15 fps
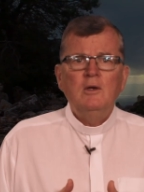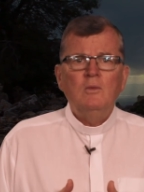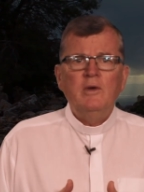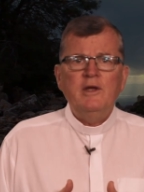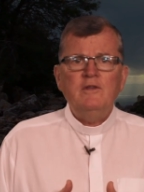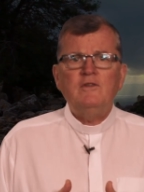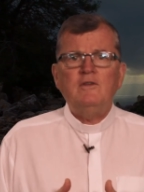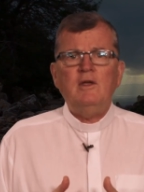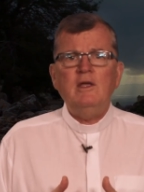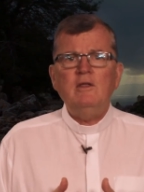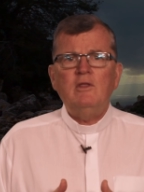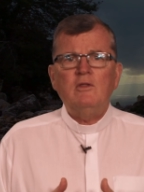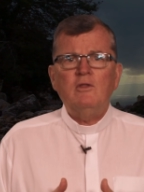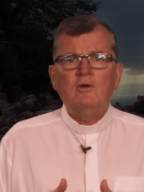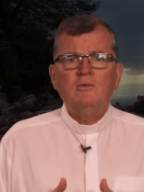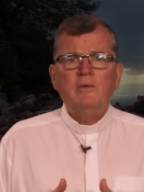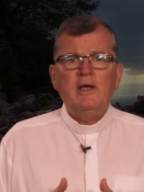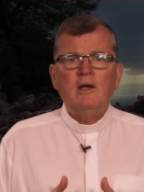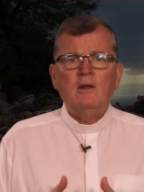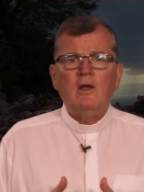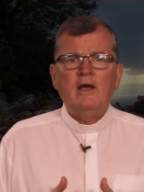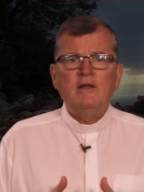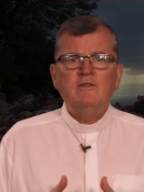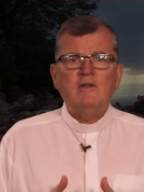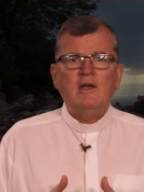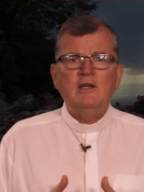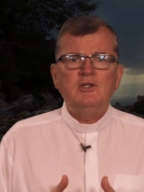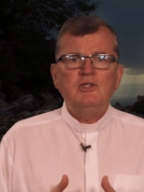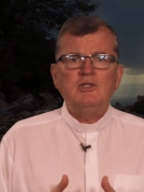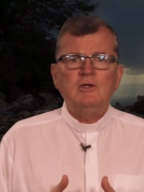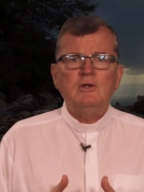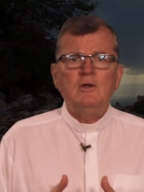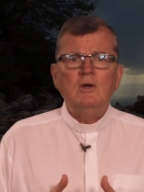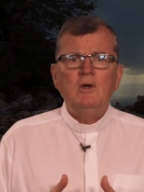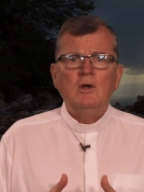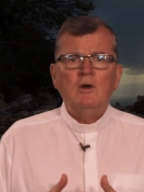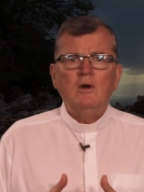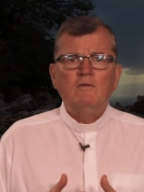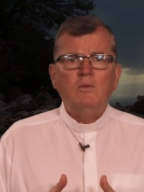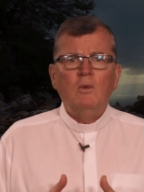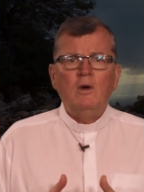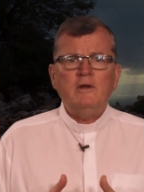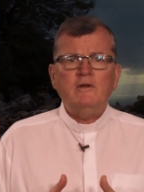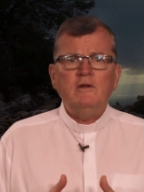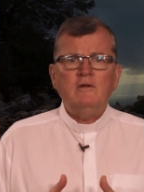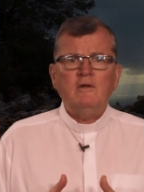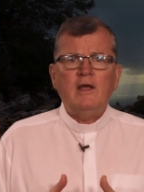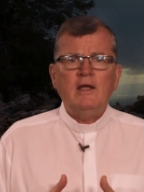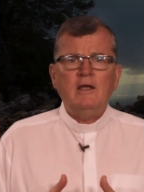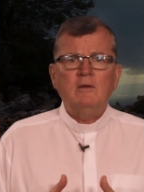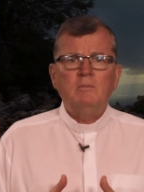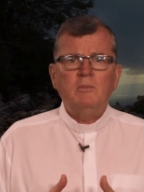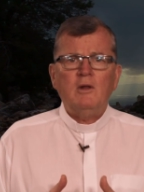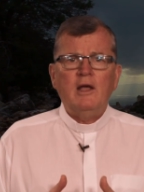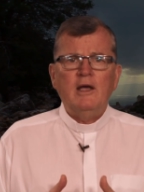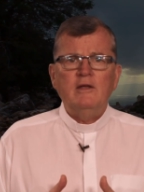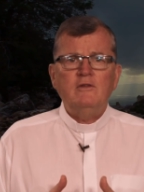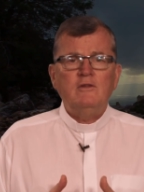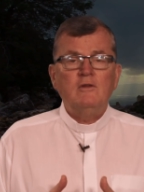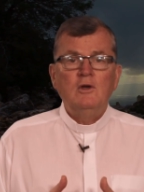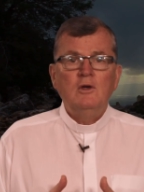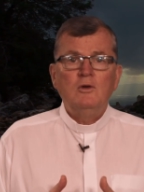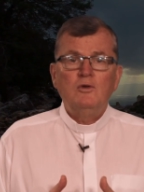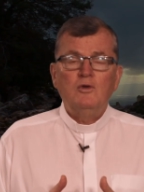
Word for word: we see that the realization of what had taken place